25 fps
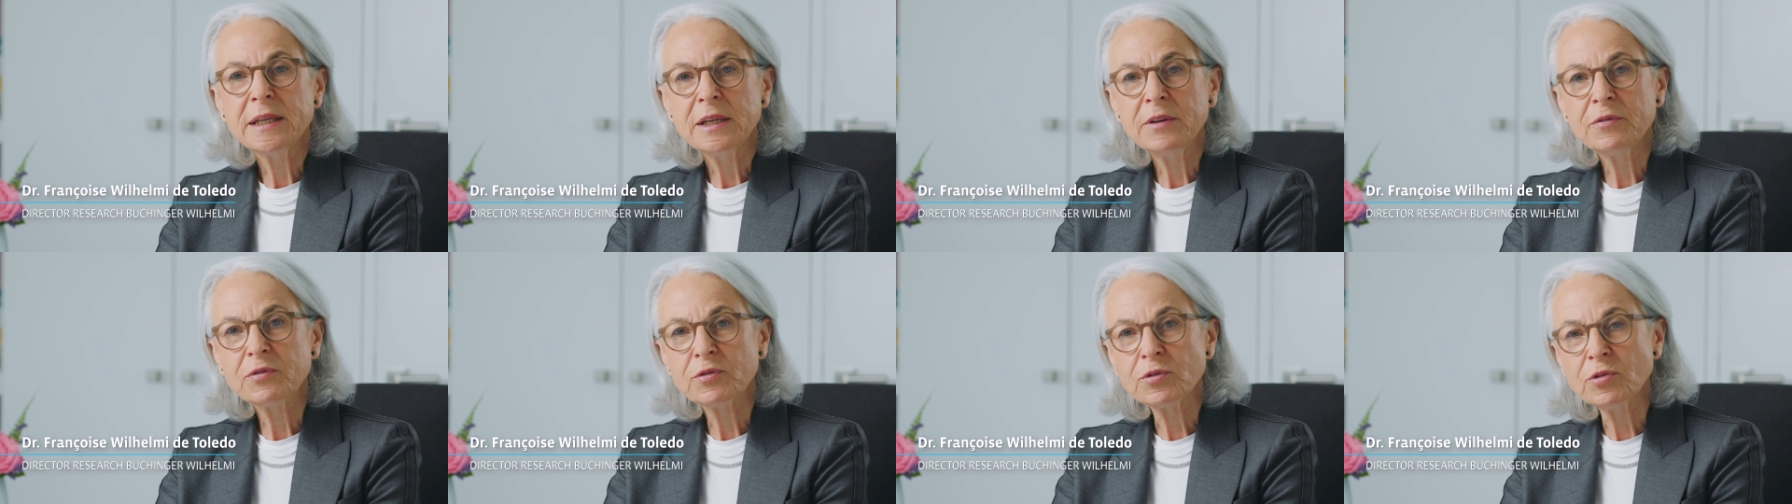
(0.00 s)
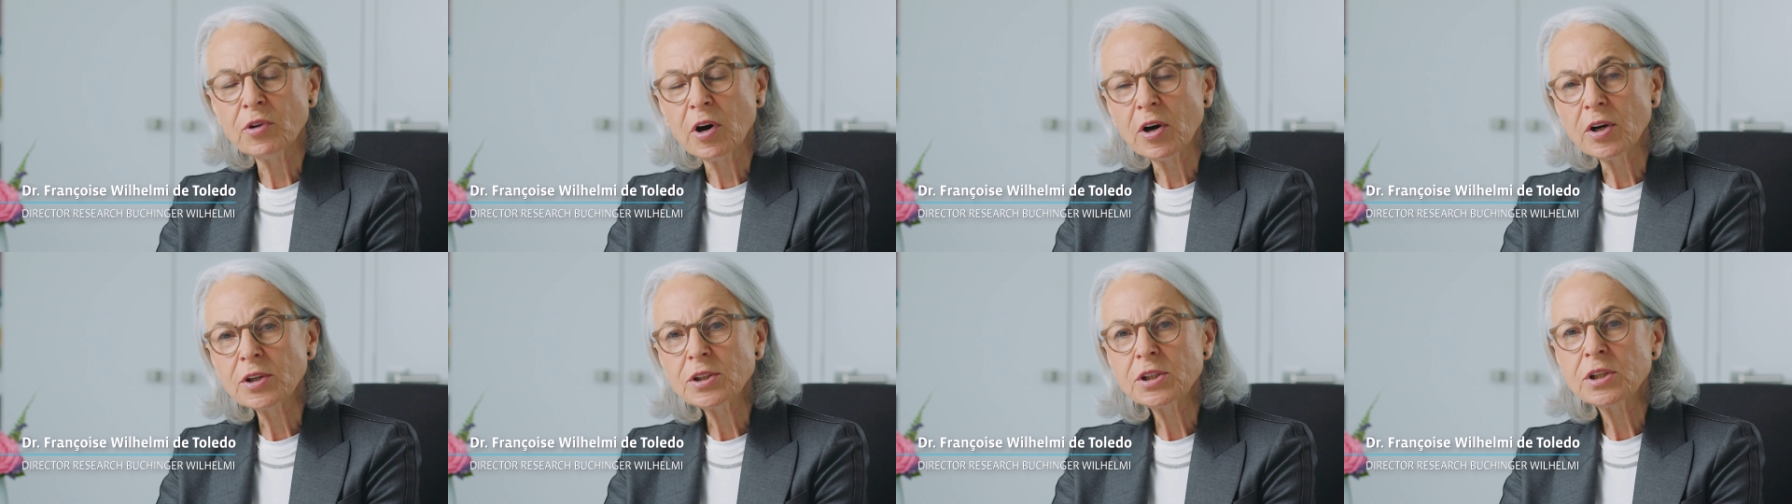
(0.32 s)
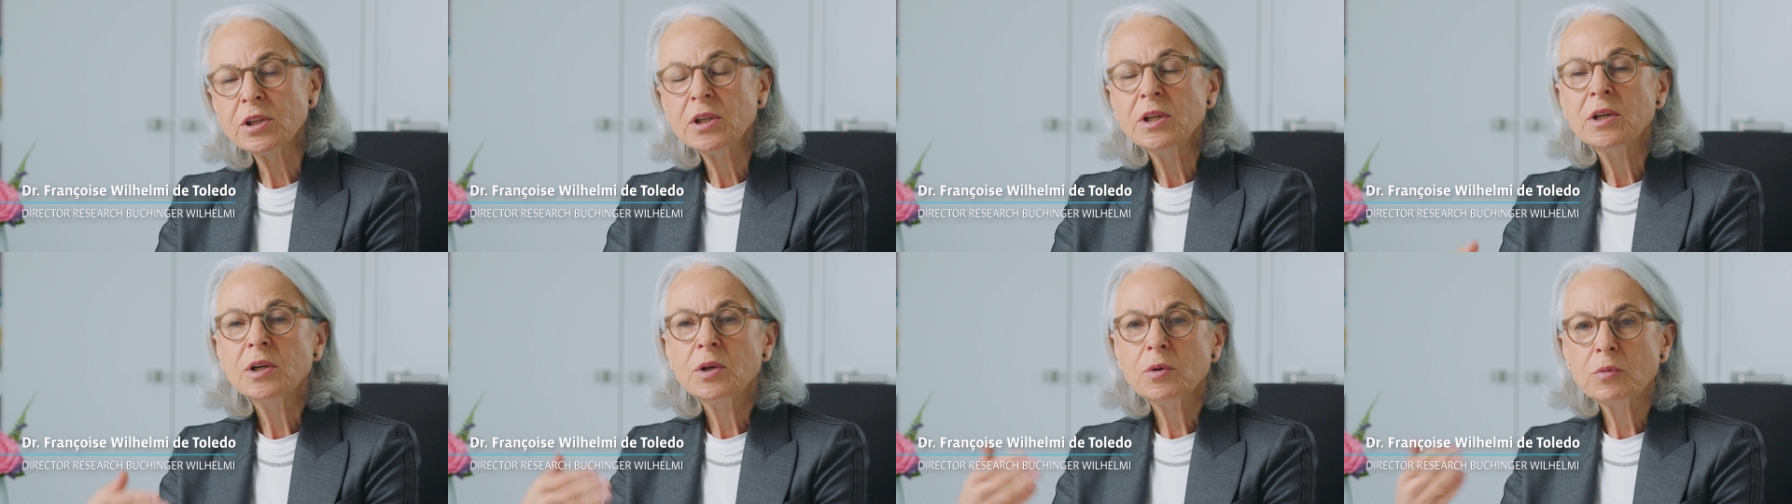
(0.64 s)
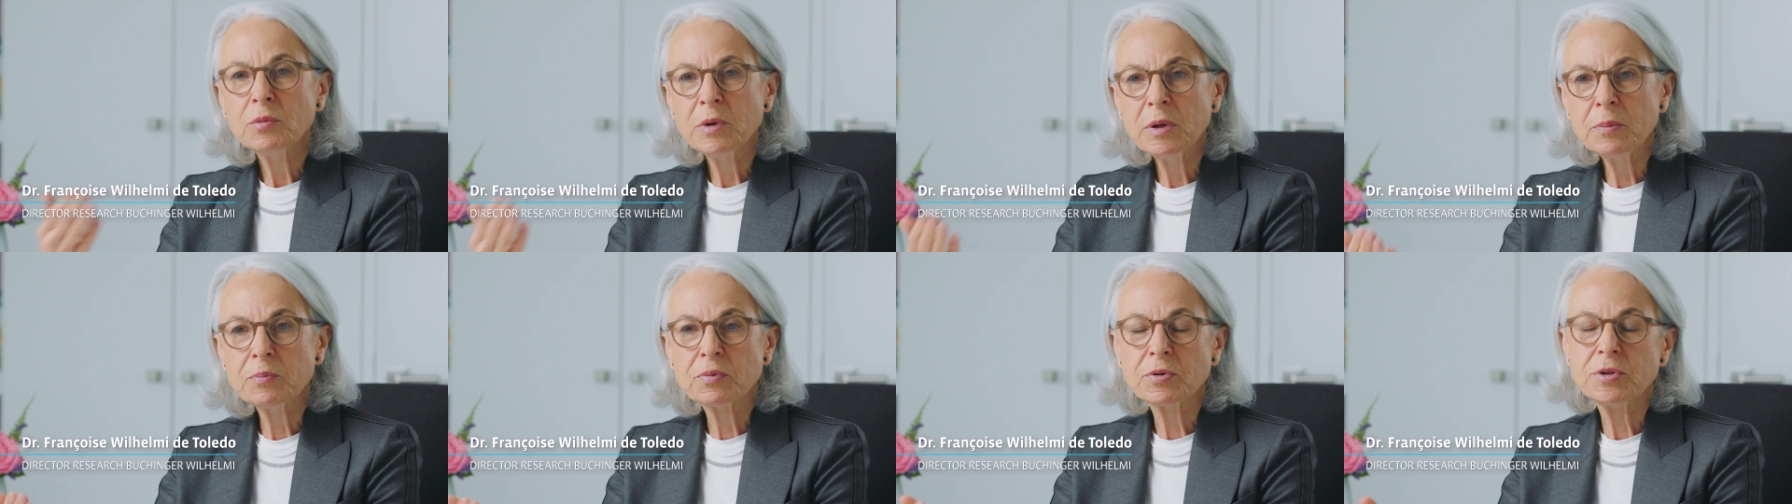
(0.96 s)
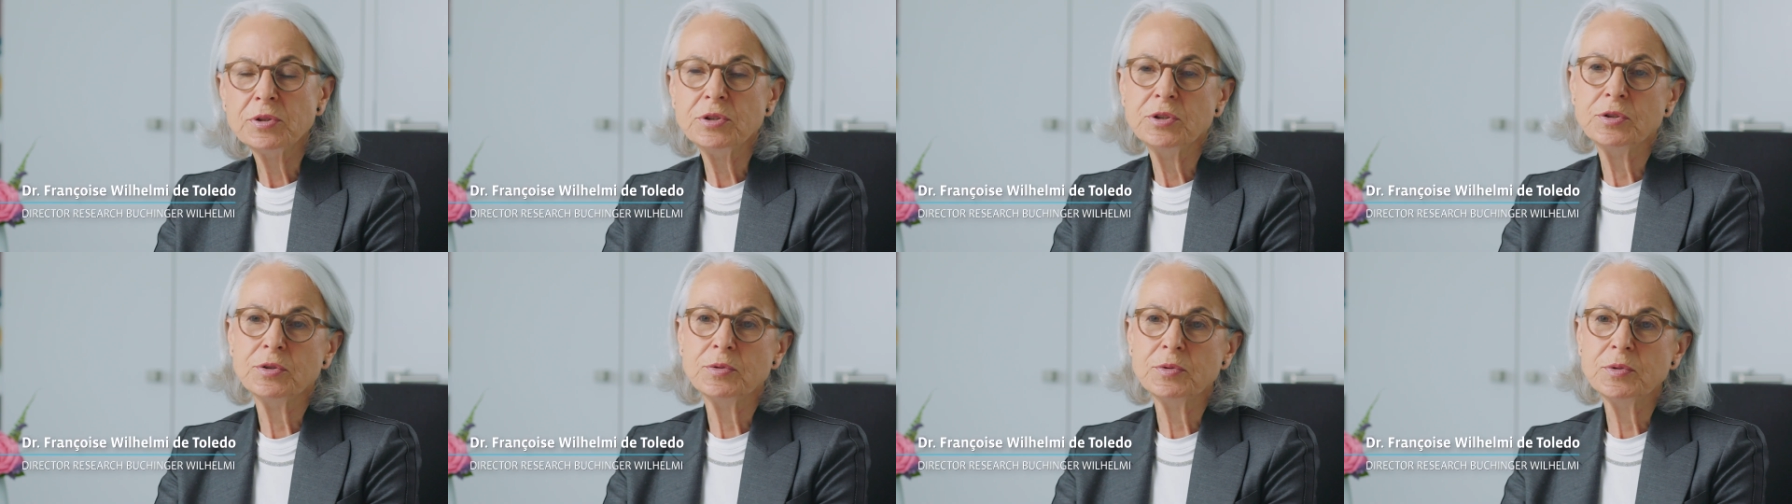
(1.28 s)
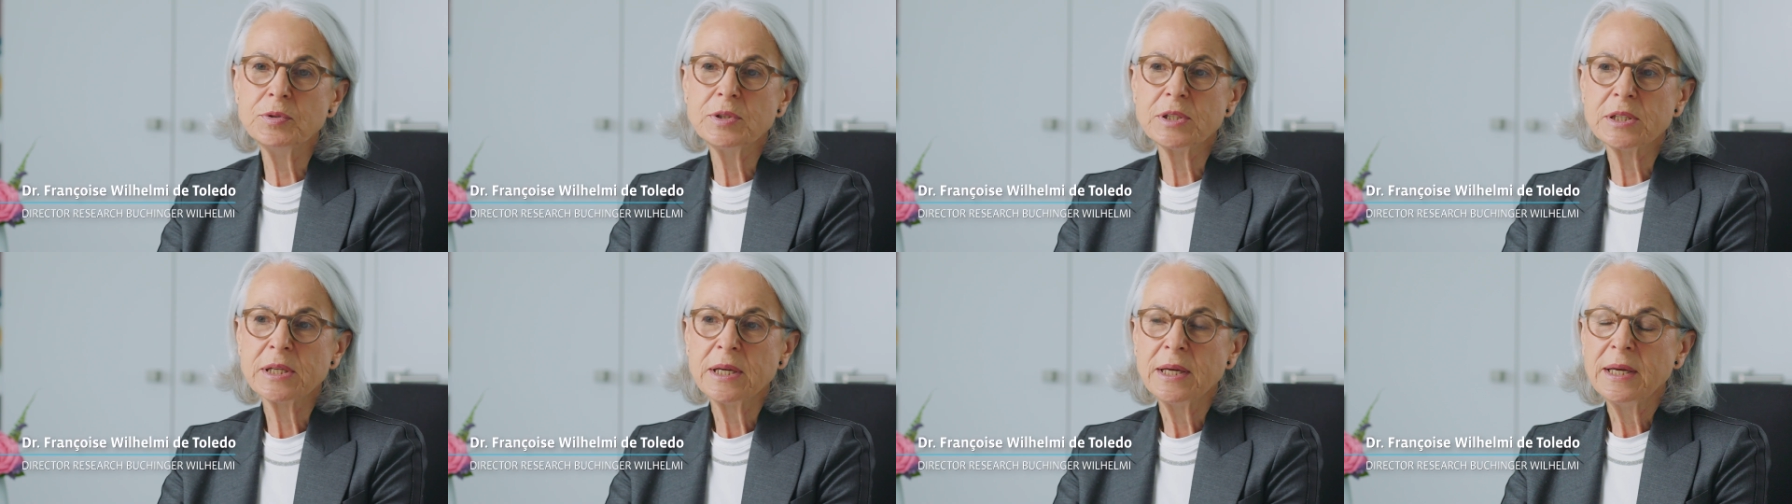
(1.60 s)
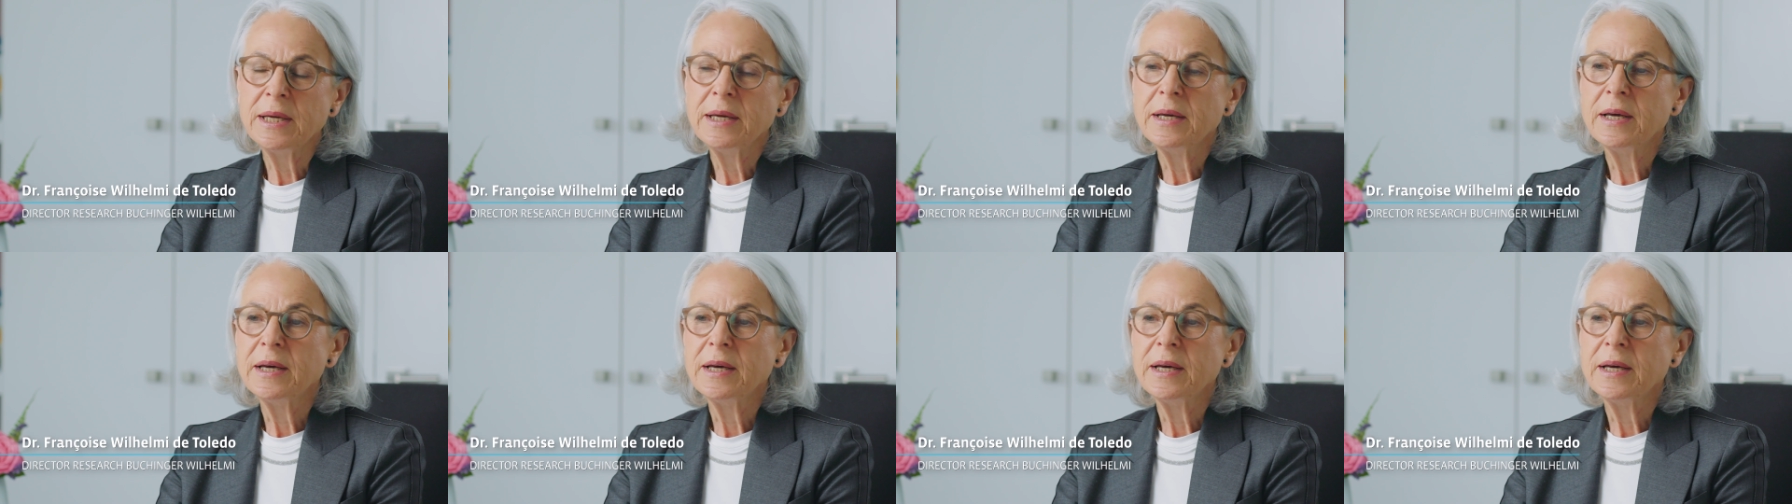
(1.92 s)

If not, we produce